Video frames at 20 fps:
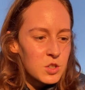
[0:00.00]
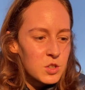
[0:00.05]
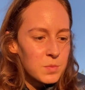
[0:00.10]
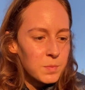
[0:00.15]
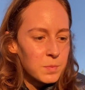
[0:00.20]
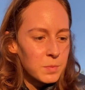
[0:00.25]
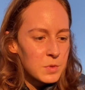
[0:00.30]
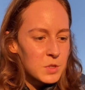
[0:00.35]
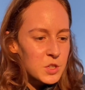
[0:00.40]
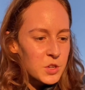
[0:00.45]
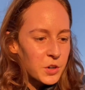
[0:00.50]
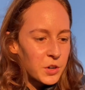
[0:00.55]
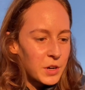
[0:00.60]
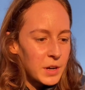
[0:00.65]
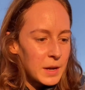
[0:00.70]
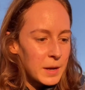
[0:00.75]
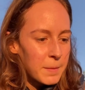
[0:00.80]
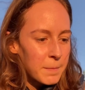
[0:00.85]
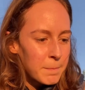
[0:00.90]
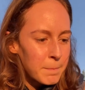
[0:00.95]
Sorry.
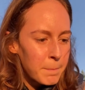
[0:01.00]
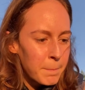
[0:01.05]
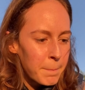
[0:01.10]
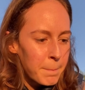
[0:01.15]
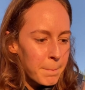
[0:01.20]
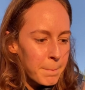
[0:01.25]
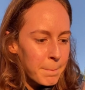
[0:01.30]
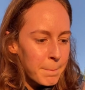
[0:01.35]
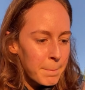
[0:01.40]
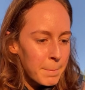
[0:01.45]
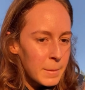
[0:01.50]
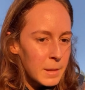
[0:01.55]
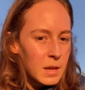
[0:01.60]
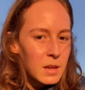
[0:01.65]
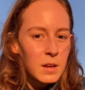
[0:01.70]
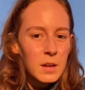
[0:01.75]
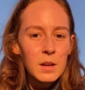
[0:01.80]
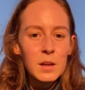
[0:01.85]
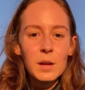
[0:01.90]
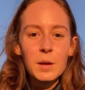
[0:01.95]

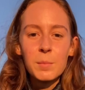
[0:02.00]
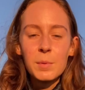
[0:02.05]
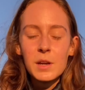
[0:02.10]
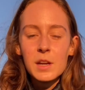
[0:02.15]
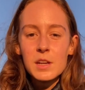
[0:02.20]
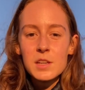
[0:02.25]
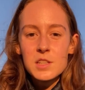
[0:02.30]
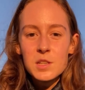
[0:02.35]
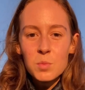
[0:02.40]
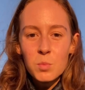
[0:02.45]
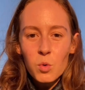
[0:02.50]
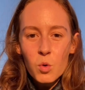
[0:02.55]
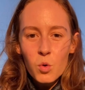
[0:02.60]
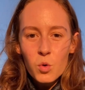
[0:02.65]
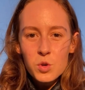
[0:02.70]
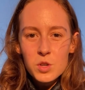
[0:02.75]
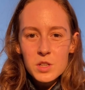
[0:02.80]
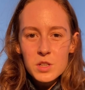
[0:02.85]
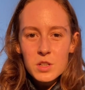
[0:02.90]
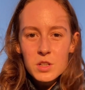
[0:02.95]
But it is
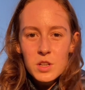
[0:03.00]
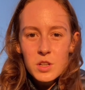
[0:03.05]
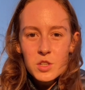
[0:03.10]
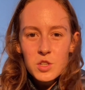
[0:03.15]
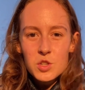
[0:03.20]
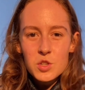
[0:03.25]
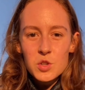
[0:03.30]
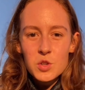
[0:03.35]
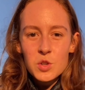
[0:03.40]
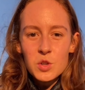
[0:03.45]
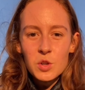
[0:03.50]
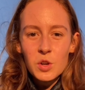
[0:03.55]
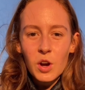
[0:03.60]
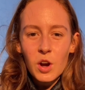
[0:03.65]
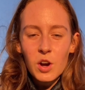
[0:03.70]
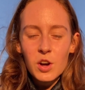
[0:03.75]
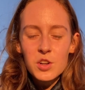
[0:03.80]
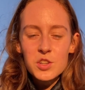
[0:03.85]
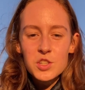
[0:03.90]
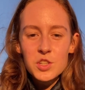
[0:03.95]
important to
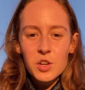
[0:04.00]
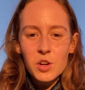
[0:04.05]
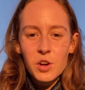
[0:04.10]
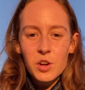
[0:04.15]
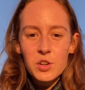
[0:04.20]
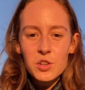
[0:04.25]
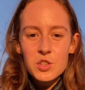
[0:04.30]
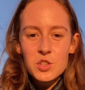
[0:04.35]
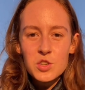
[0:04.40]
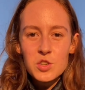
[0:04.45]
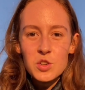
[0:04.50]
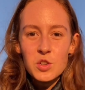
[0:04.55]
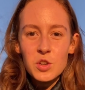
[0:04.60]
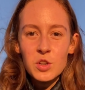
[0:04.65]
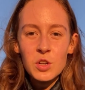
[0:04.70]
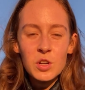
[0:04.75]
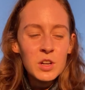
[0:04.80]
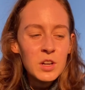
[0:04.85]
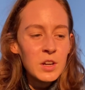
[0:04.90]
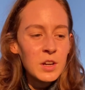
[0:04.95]
ask God to
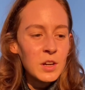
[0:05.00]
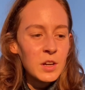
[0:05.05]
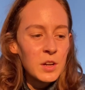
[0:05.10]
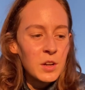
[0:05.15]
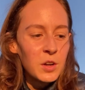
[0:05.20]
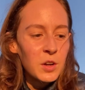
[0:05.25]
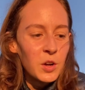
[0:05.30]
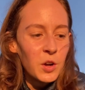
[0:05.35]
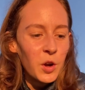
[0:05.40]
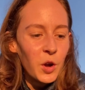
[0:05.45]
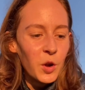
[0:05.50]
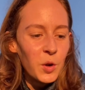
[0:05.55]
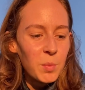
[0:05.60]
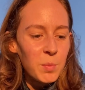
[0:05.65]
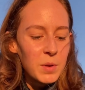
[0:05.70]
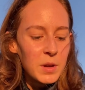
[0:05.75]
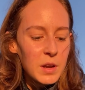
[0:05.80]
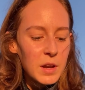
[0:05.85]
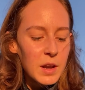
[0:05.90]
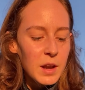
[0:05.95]

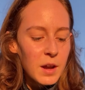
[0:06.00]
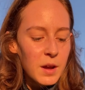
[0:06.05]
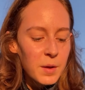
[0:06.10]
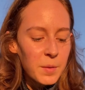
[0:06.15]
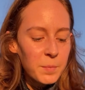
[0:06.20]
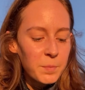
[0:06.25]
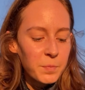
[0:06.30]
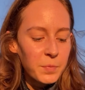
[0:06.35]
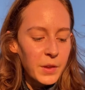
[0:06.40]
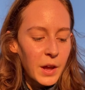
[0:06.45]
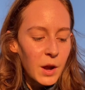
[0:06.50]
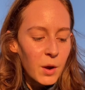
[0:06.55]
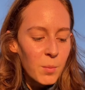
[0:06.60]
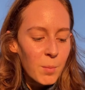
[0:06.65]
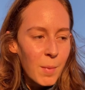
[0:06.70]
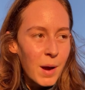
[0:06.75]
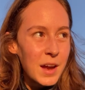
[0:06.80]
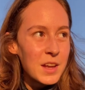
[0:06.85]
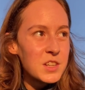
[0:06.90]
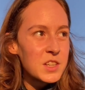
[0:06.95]
open our
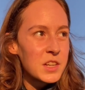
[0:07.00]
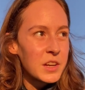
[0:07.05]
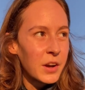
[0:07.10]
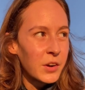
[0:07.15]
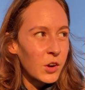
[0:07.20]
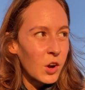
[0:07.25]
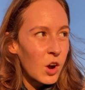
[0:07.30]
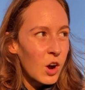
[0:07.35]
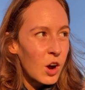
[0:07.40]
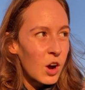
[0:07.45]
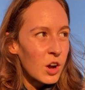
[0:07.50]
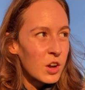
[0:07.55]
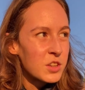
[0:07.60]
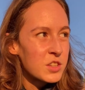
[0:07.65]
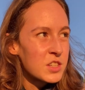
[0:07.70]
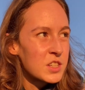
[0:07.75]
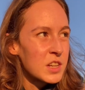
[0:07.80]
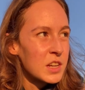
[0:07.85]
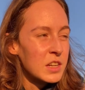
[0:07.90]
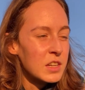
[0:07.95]
minds and our hearts
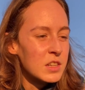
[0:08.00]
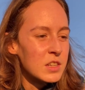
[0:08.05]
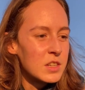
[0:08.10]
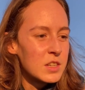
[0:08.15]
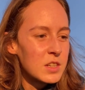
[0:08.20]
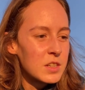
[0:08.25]
and